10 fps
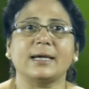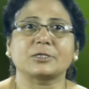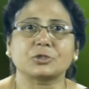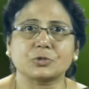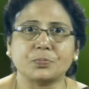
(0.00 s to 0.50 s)

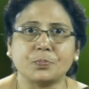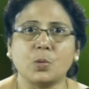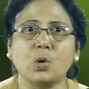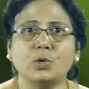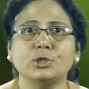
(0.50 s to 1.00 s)

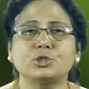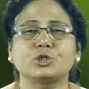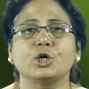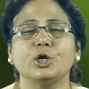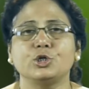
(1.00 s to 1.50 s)

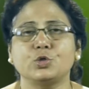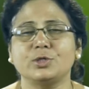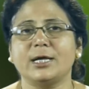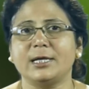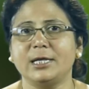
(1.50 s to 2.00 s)
exposed to
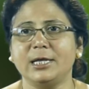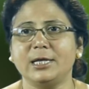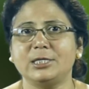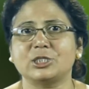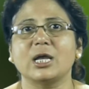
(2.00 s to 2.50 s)
the
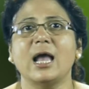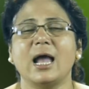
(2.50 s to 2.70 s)
heat